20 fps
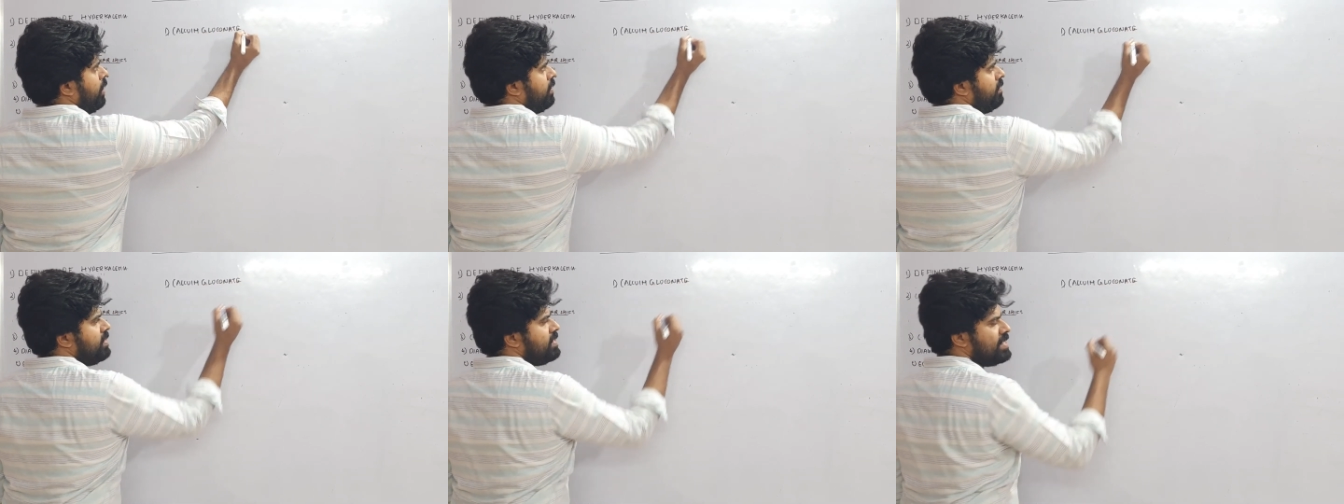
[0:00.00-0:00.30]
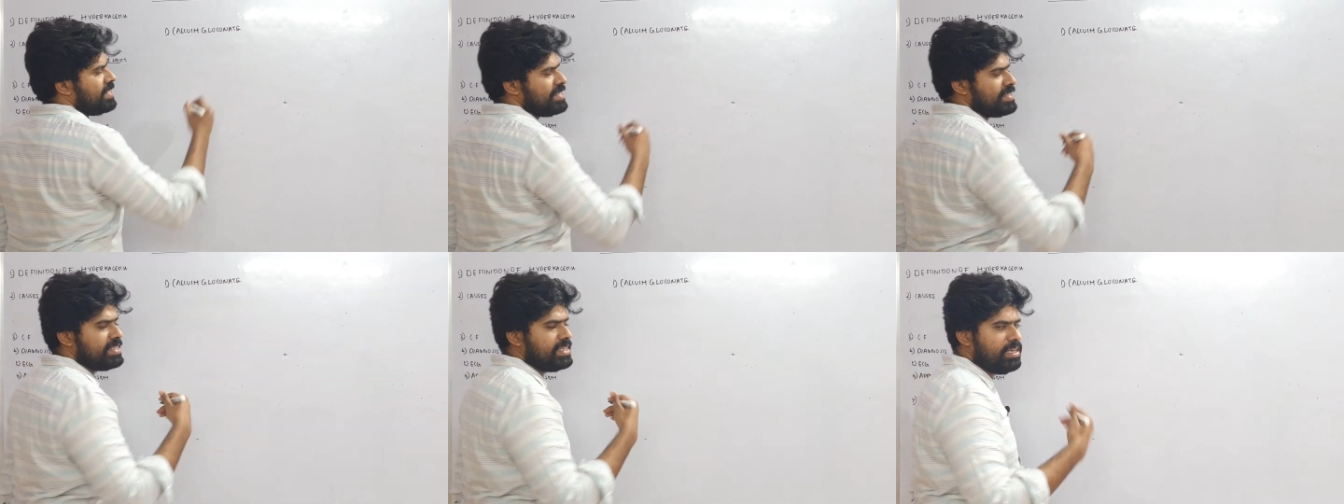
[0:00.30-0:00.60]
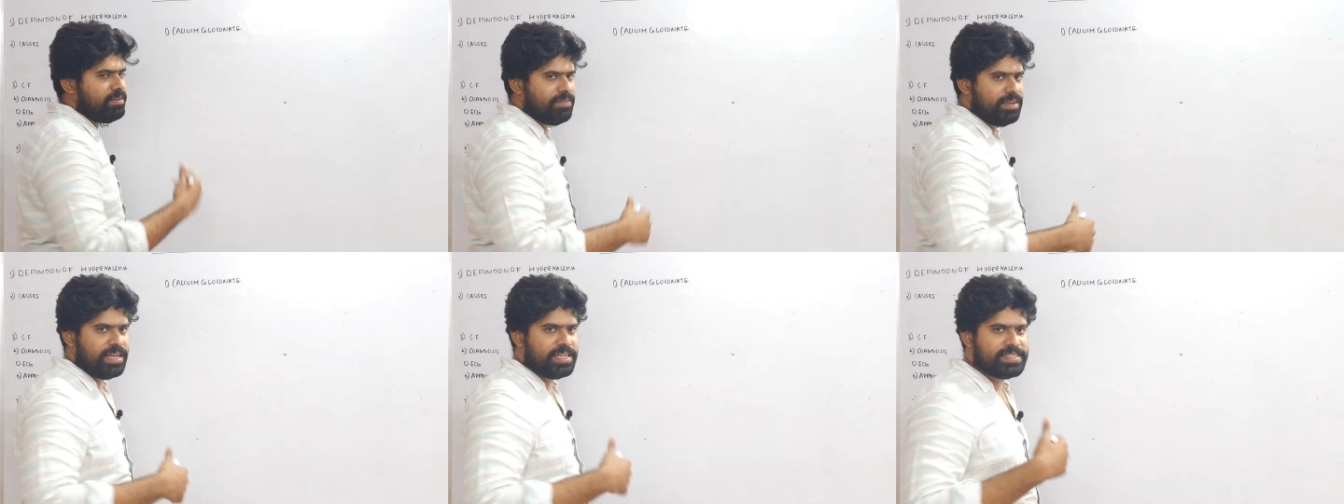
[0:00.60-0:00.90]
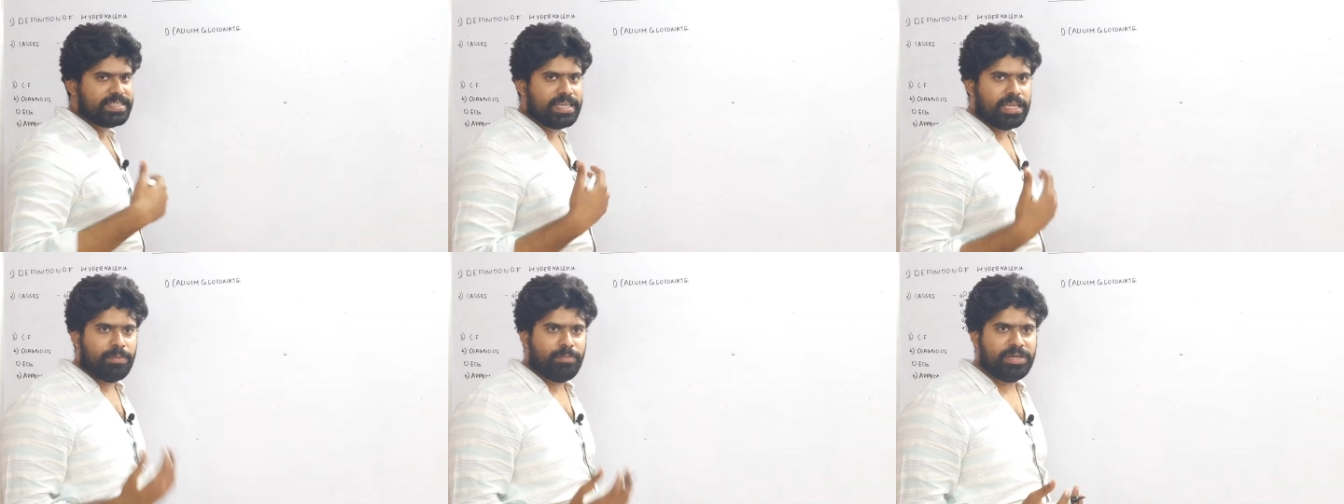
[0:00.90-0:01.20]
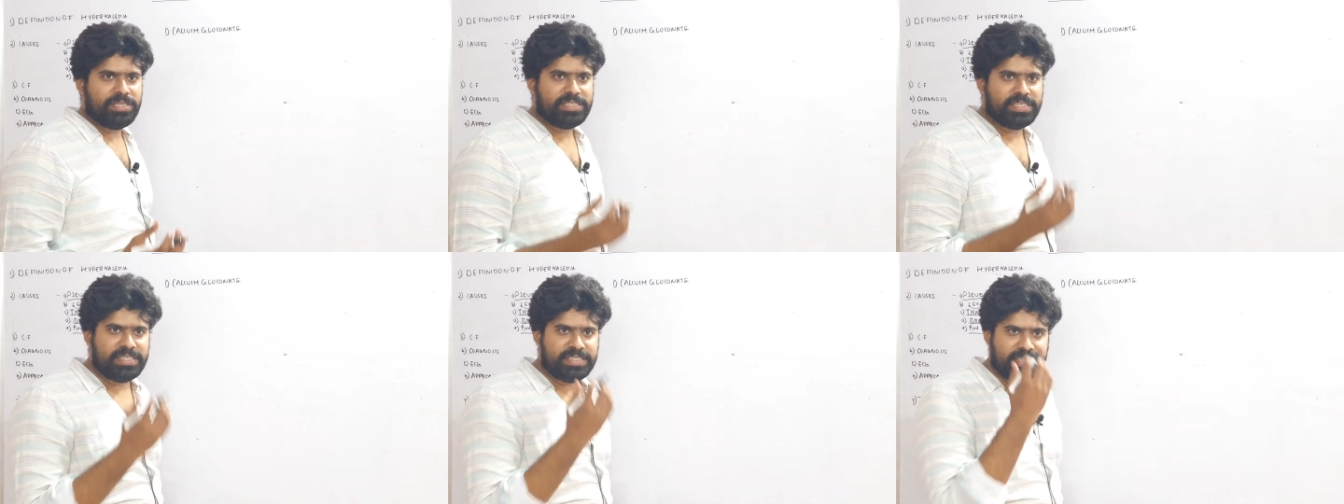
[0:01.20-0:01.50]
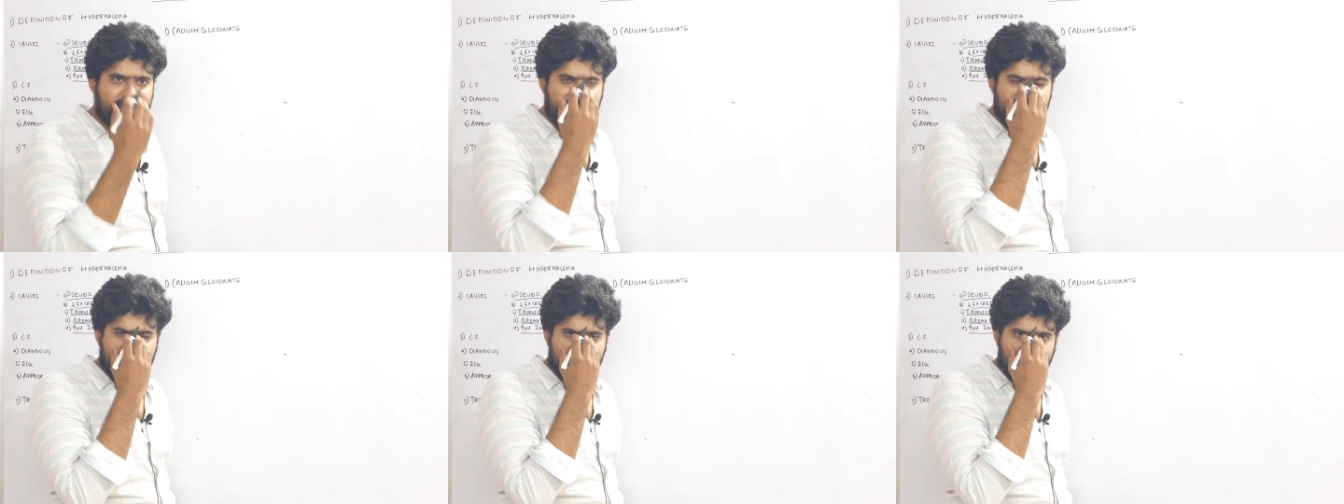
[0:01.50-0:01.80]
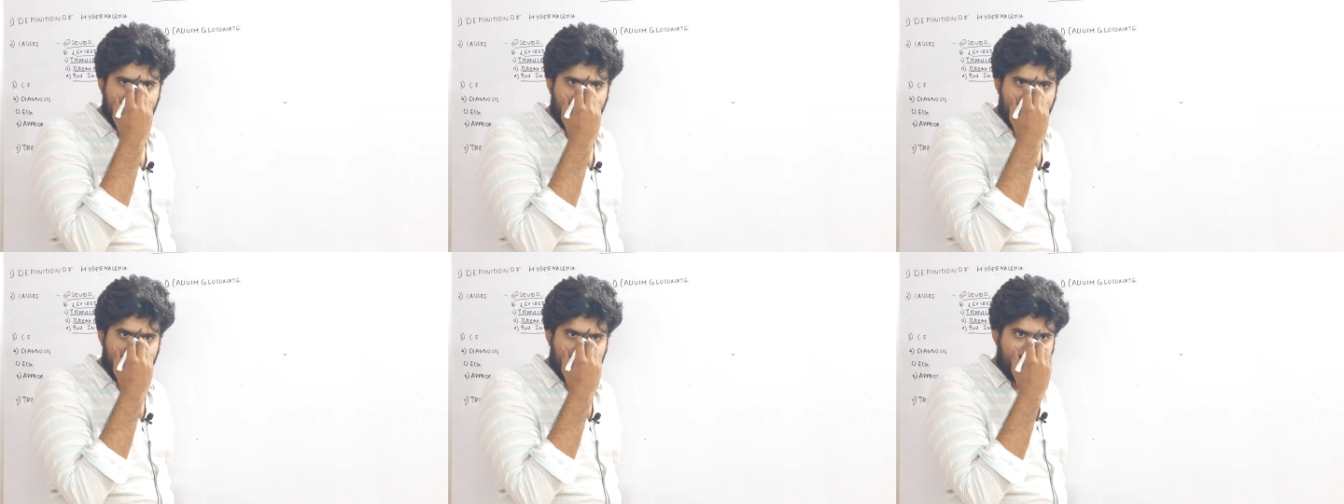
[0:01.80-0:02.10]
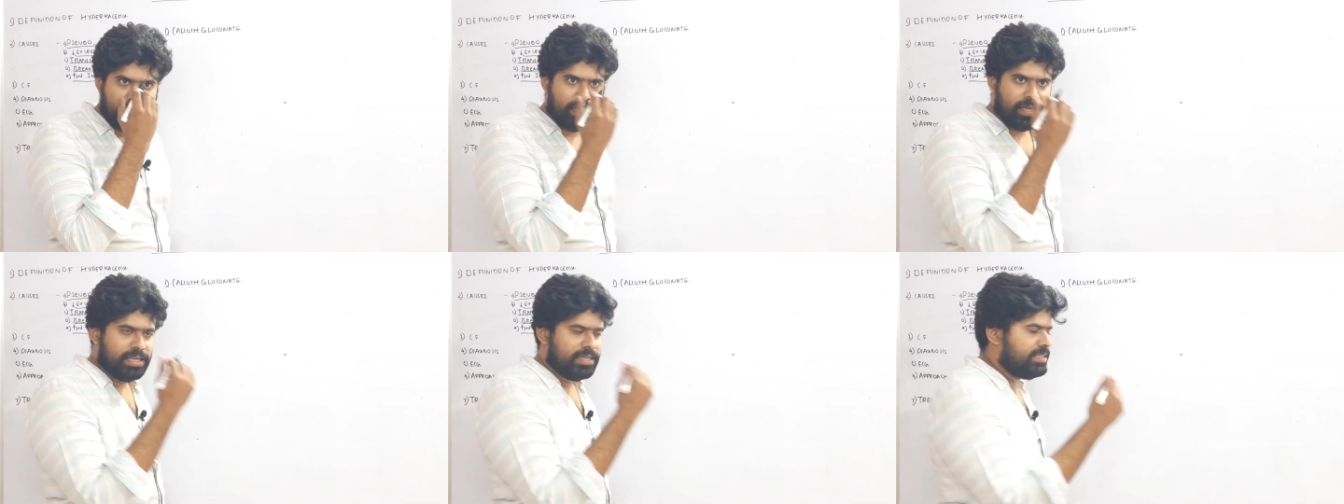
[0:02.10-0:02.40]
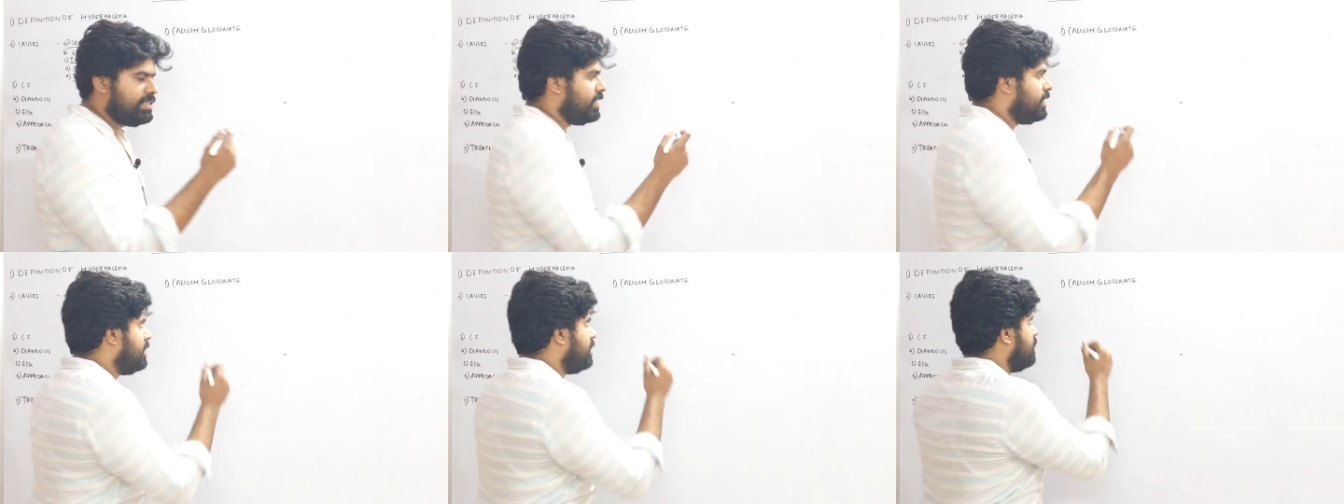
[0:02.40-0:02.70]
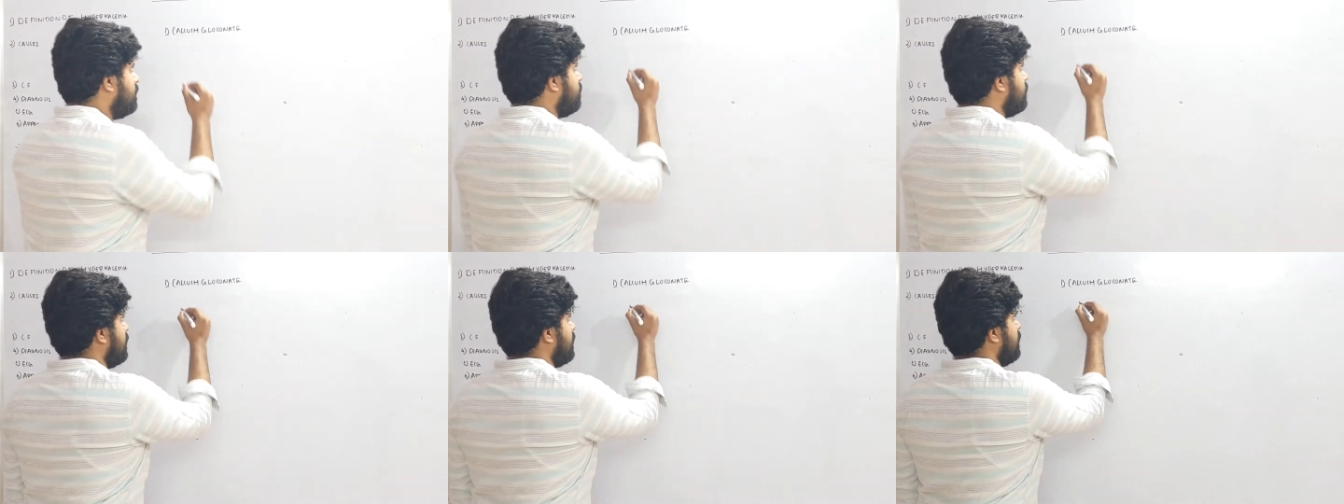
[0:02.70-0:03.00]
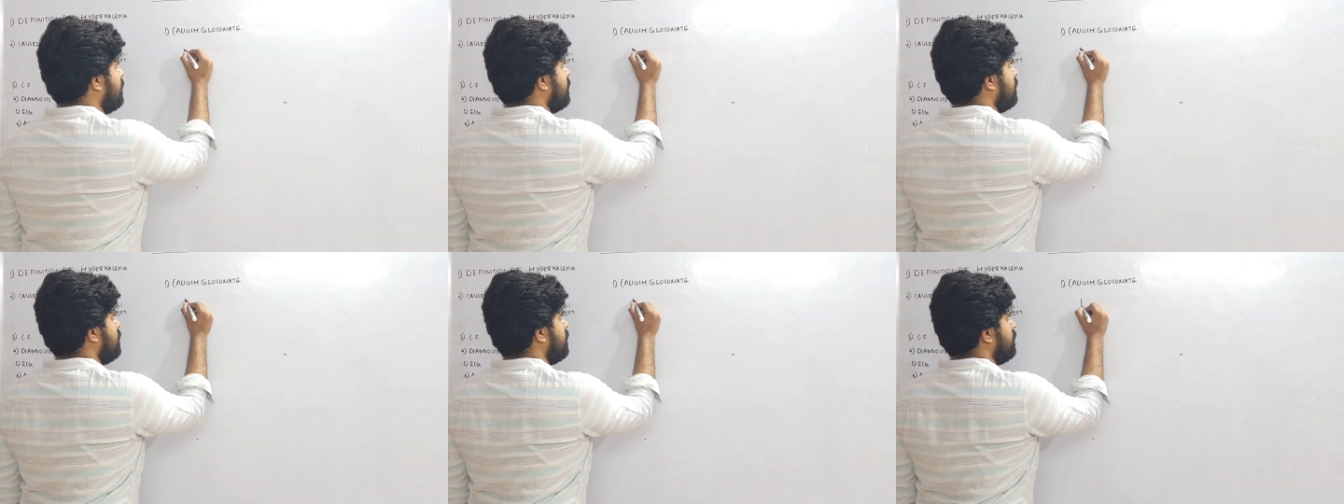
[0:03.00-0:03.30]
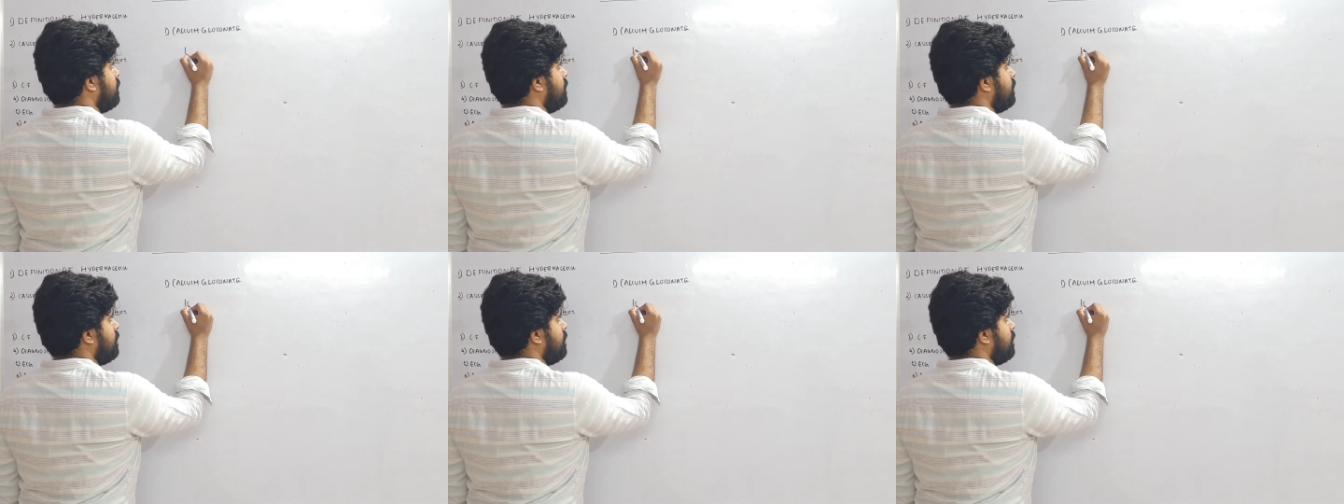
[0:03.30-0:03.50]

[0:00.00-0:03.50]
this is given as an emergency drug. 10 ml,